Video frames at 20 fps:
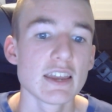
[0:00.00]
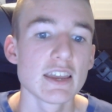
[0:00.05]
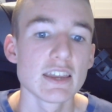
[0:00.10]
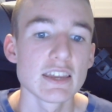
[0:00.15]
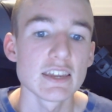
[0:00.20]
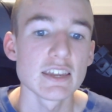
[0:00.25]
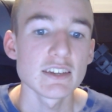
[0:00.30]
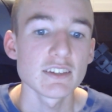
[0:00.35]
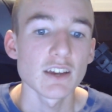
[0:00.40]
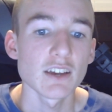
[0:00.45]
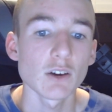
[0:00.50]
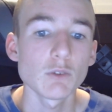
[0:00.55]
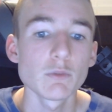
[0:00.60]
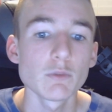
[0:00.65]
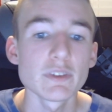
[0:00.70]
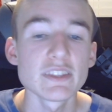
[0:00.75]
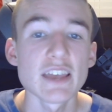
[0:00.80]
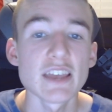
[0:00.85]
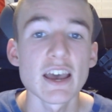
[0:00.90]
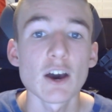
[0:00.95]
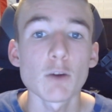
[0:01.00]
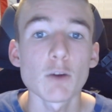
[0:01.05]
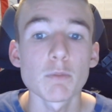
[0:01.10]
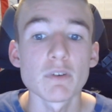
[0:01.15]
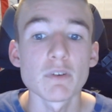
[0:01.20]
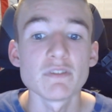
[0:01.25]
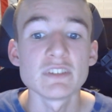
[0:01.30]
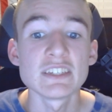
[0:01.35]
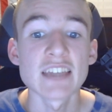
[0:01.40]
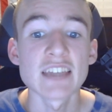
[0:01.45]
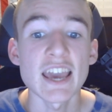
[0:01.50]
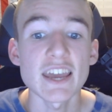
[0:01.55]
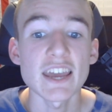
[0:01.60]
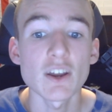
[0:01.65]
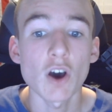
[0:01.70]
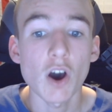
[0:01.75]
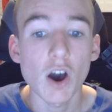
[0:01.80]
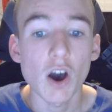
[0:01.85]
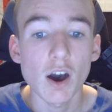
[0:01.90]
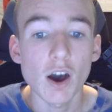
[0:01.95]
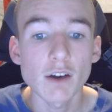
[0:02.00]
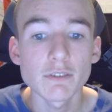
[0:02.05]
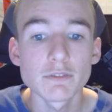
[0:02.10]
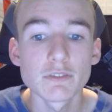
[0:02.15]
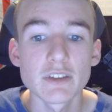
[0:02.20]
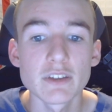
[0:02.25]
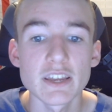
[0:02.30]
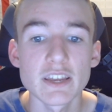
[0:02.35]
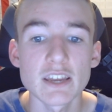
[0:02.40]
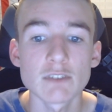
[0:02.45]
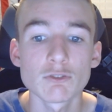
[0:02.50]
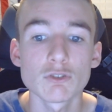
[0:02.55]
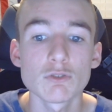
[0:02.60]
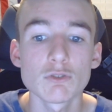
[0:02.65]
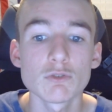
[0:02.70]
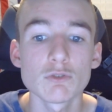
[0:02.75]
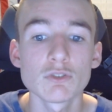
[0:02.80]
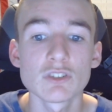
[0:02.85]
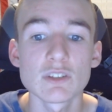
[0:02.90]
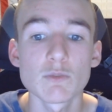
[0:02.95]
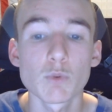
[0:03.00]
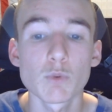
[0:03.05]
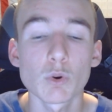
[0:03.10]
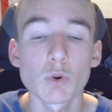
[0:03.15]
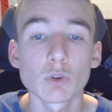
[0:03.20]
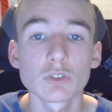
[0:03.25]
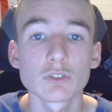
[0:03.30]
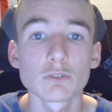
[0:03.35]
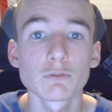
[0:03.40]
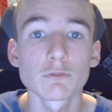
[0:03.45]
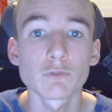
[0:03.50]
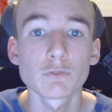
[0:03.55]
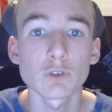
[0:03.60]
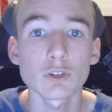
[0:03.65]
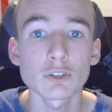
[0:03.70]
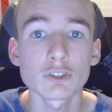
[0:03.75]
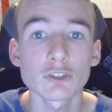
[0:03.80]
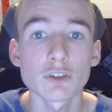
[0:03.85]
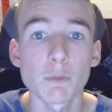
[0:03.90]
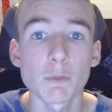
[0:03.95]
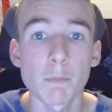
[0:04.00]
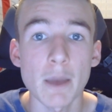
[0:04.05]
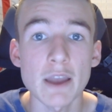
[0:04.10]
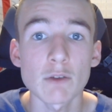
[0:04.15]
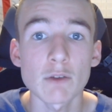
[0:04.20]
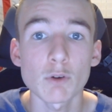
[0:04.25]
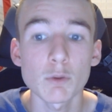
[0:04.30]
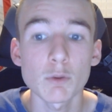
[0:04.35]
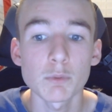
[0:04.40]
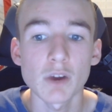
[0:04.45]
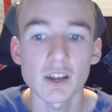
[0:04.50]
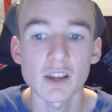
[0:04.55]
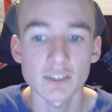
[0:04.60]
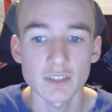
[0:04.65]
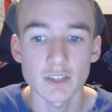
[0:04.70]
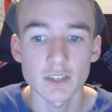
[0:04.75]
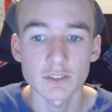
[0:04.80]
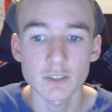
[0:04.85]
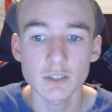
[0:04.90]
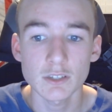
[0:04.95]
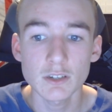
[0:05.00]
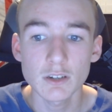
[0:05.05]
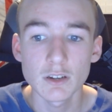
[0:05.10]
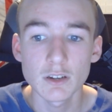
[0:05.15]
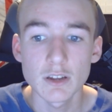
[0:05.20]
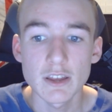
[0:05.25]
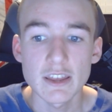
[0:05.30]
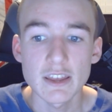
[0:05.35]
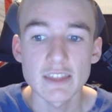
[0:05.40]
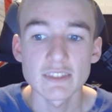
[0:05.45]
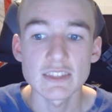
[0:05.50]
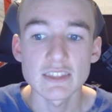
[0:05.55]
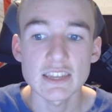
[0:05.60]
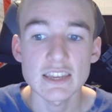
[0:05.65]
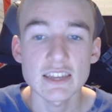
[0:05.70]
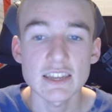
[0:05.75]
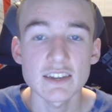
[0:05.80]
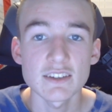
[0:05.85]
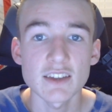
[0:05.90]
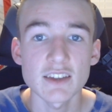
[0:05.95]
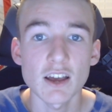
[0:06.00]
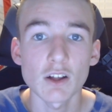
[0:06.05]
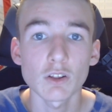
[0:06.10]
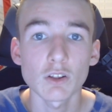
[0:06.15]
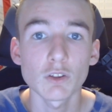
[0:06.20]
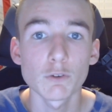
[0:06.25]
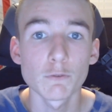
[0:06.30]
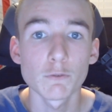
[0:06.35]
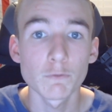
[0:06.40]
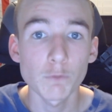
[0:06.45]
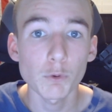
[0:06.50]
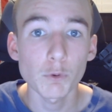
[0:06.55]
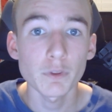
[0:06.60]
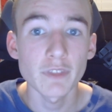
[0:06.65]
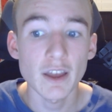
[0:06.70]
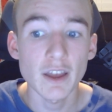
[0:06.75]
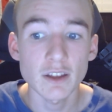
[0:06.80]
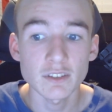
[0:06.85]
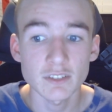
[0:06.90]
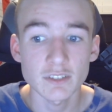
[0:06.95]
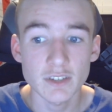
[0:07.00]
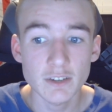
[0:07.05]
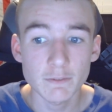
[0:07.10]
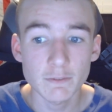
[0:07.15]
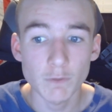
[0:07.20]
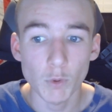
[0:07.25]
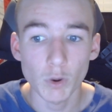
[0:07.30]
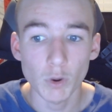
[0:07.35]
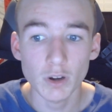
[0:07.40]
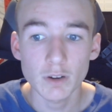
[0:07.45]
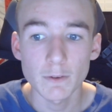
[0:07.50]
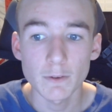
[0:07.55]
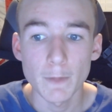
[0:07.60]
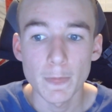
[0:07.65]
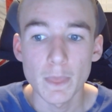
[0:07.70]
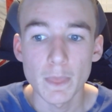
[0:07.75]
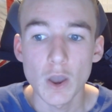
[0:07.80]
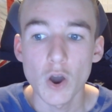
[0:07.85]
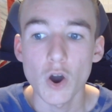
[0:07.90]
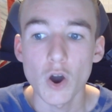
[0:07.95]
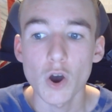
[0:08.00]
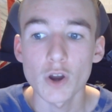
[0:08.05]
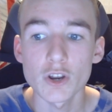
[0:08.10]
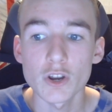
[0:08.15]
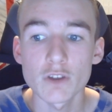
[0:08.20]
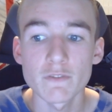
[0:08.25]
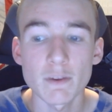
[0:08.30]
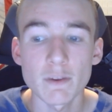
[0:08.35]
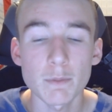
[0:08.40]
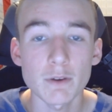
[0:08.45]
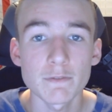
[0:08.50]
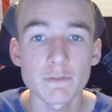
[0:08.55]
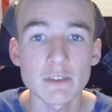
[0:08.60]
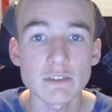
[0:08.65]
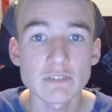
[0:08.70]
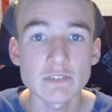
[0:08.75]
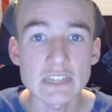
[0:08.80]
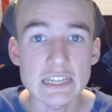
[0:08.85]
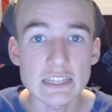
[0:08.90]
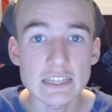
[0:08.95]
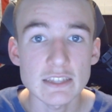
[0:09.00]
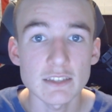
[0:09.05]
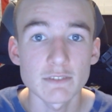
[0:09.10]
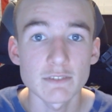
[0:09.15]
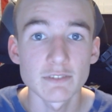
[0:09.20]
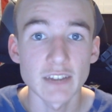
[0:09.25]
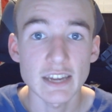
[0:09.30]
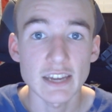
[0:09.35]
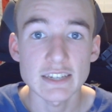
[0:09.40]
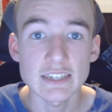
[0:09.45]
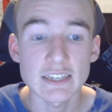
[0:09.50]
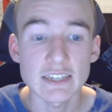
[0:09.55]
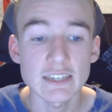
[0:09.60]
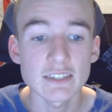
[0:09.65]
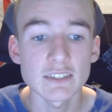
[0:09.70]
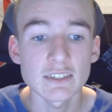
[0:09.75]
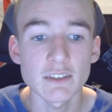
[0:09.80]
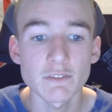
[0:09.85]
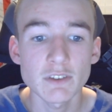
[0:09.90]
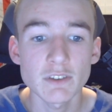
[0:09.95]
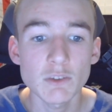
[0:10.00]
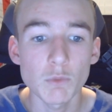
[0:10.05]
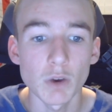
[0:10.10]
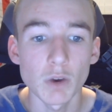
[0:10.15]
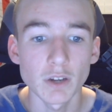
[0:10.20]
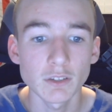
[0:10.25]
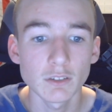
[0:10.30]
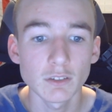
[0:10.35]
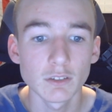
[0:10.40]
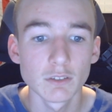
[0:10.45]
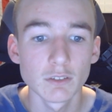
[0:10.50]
Intel, with the help of Ted Hoff, introduced the world's first microprocessor, the Intel 4004, on November 15th of 1971.